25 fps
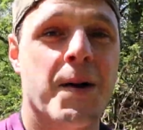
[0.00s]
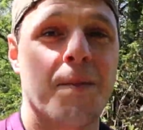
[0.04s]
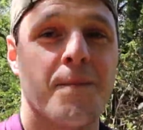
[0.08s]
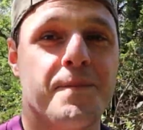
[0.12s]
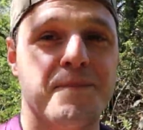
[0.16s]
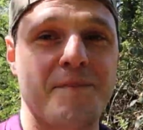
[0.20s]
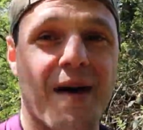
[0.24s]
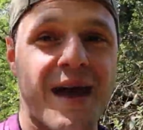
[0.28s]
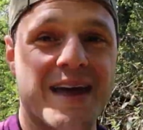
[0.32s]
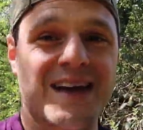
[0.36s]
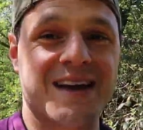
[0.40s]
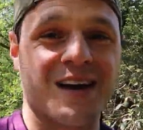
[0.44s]

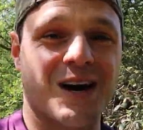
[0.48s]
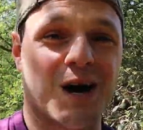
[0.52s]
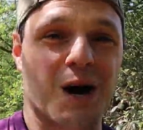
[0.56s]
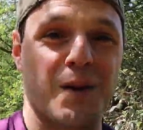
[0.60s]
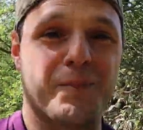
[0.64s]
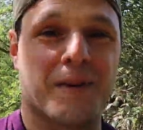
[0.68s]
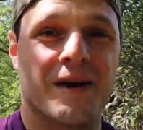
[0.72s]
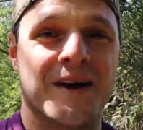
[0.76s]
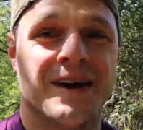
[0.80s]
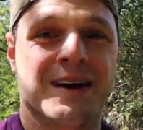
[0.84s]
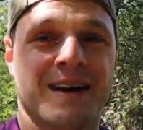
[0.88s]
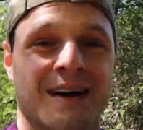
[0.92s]
make
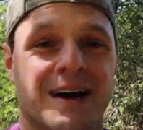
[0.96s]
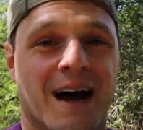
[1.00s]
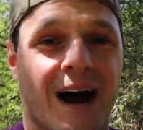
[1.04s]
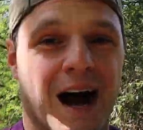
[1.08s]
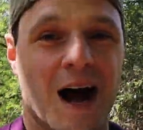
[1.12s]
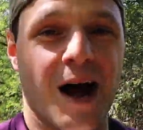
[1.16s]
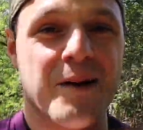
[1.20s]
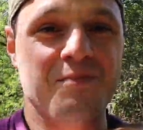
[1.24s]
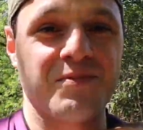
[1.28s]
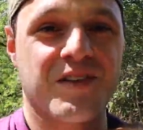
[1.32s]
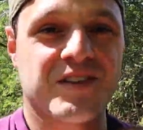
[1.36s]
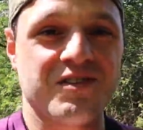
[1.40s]
up
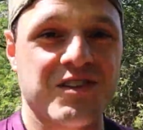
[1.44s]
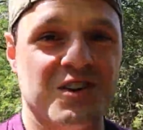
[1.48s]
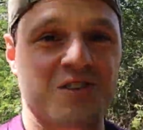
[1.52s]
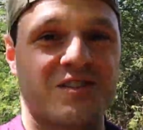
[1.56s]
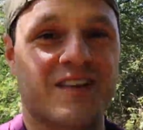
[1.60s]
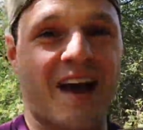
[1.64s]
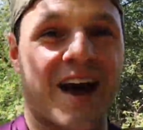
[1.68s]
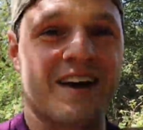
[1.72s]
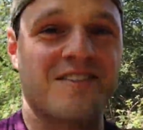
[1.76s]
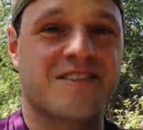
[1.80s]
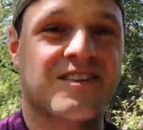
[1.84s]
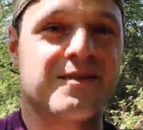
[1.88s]
the New
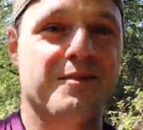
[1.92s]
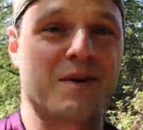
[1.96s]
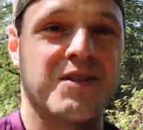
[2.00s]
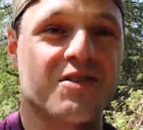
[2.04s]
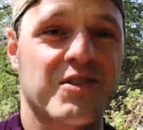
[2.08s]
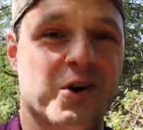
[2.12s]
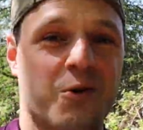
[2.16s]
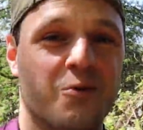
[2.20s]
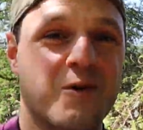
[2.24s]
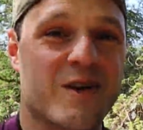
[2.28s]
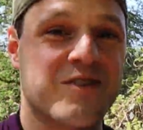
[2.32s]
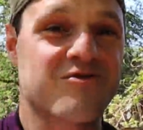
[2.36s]

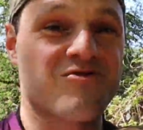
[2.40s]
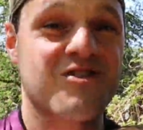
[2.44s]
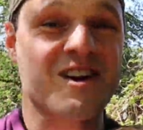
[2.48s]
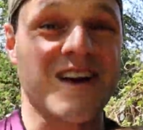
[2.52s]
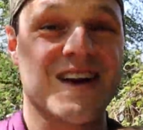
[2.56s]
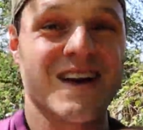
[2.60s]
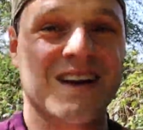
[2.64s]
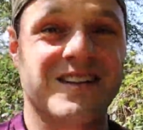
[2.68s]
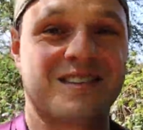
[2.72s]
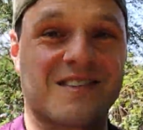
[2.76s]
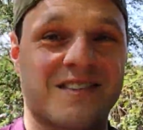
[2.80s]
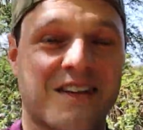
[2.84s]
Testament that we read.